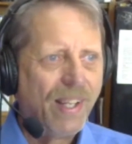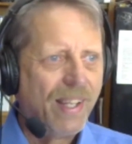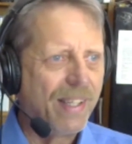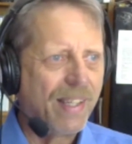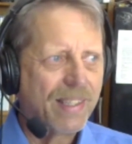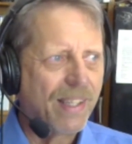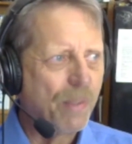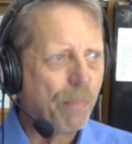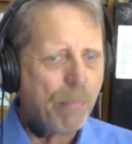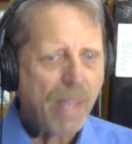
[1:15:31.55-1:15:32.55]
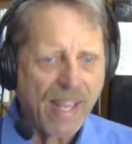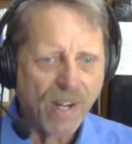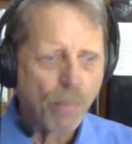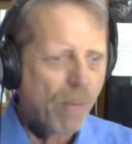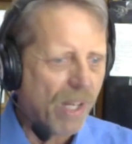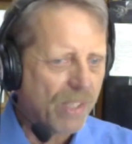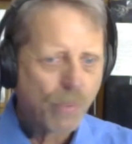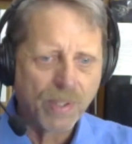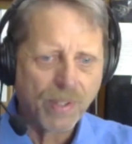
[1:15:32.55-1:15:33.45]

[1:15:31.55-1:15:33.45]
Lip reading: It doesn't matter much what,